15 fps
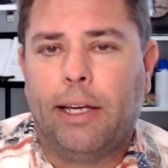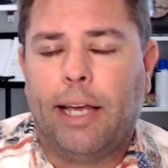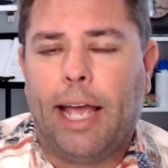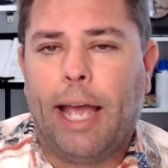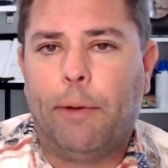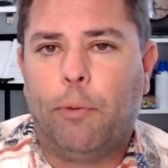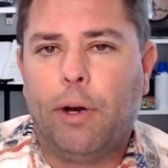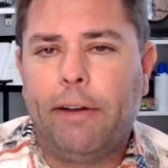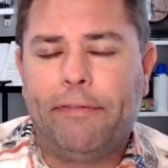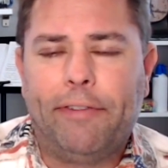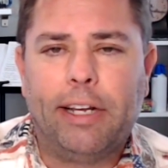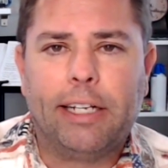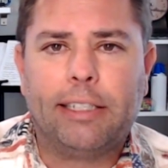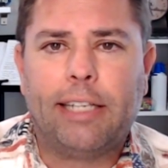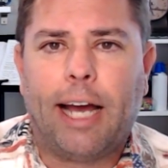And what a
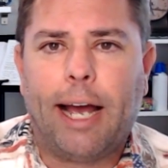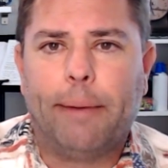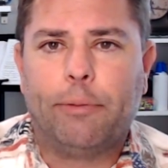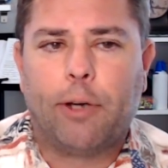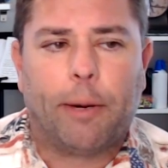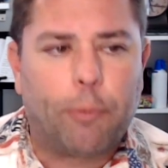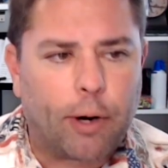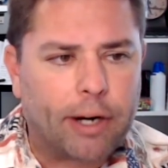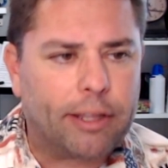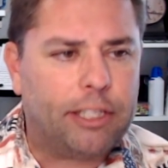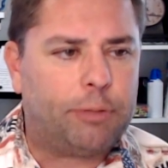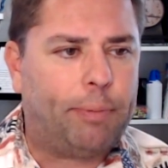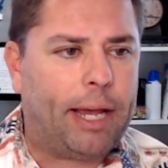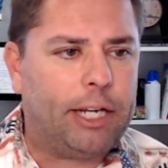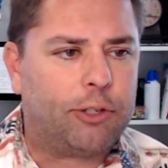fitting time to, I'm wearing this
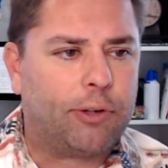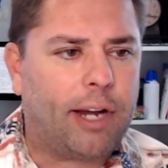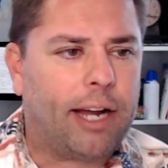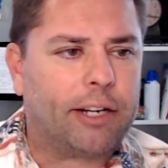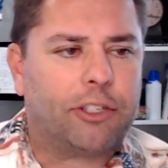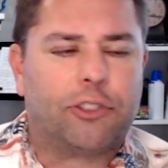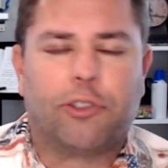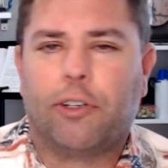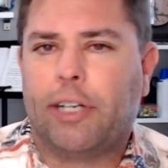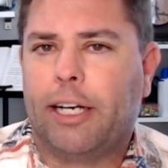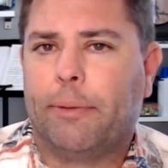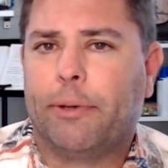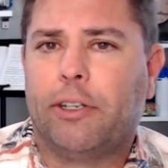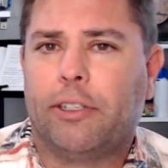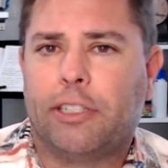patriotic shirt
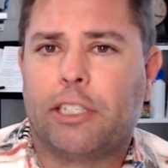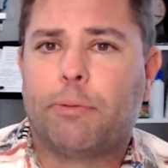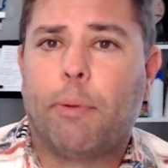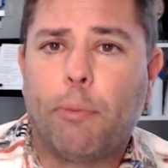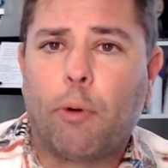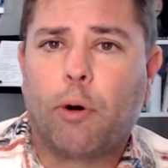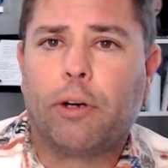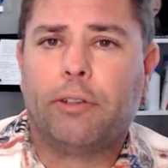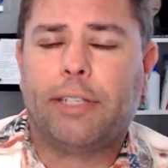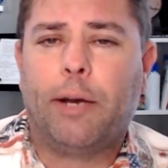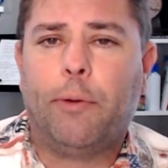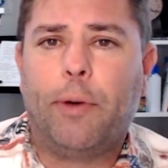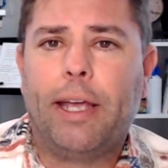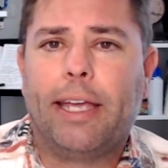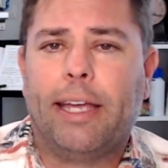here because it's Memorial Day
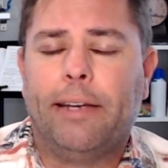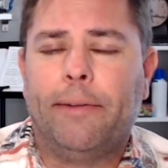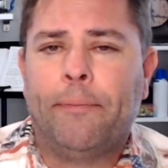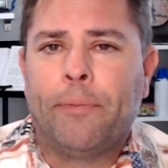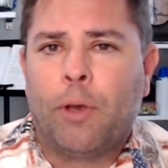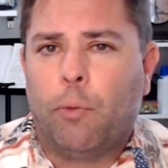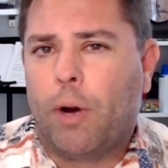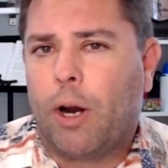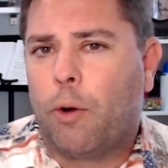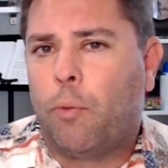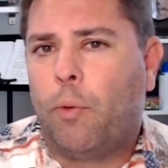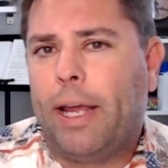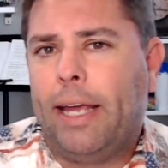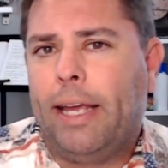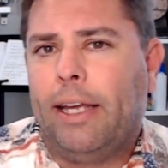weekend, where
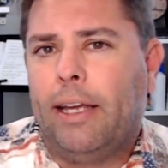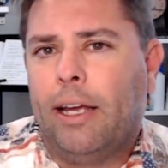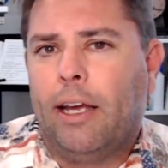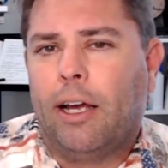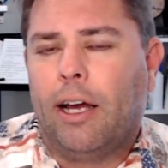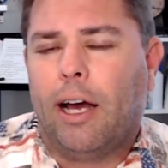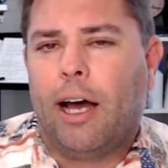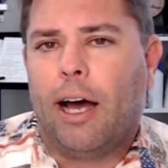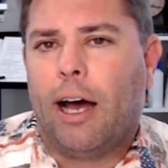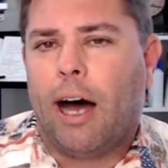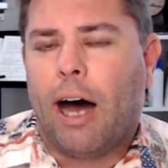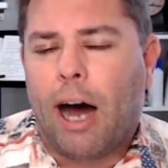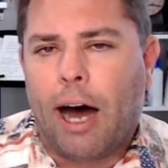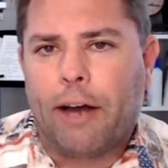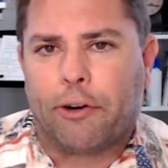we
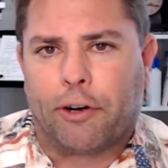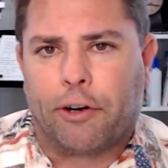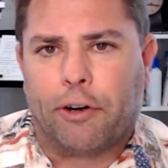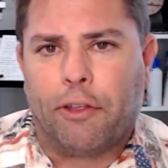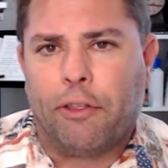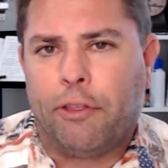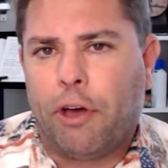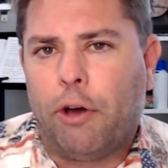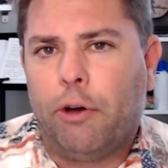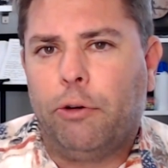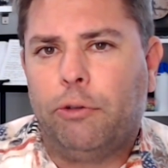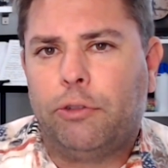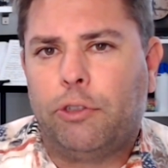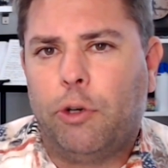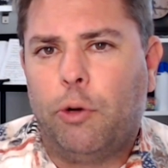honor
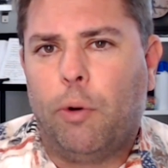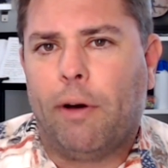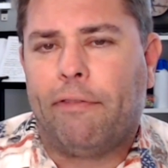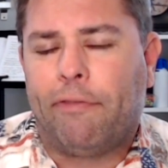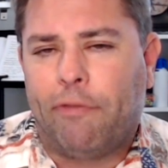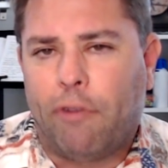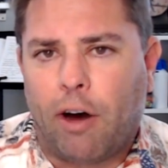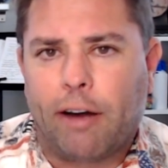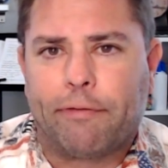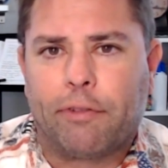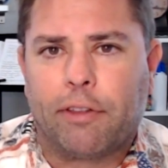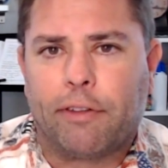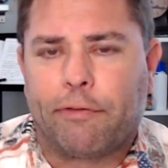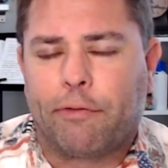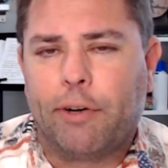those who have fought for
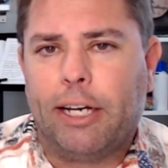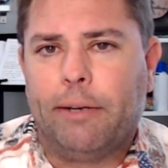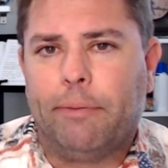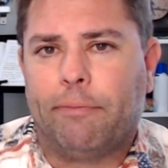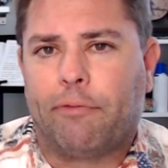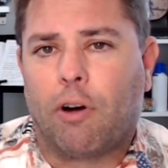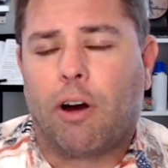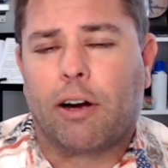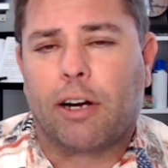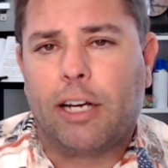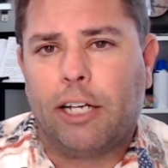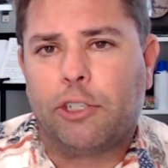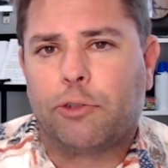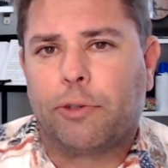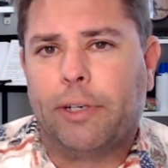the freedom for our
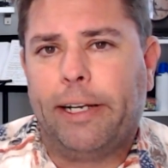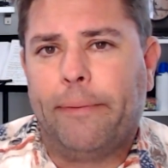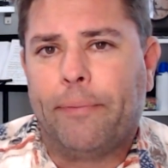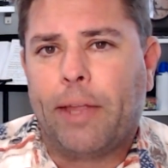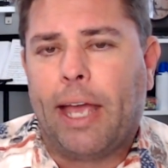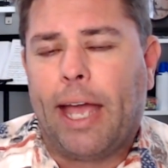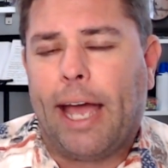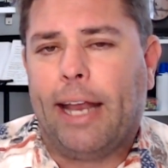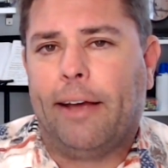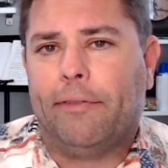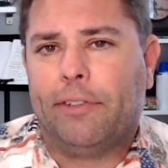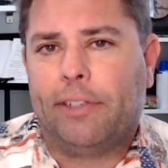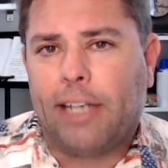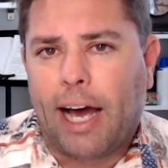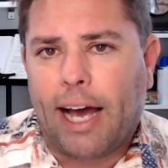country and
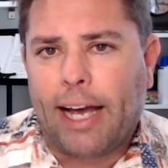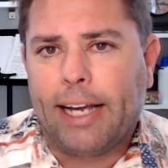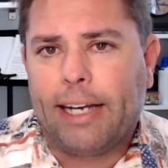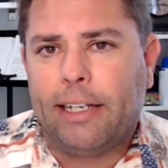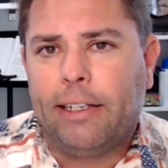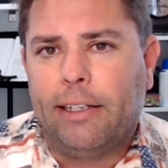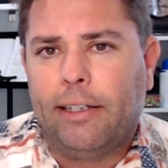have died,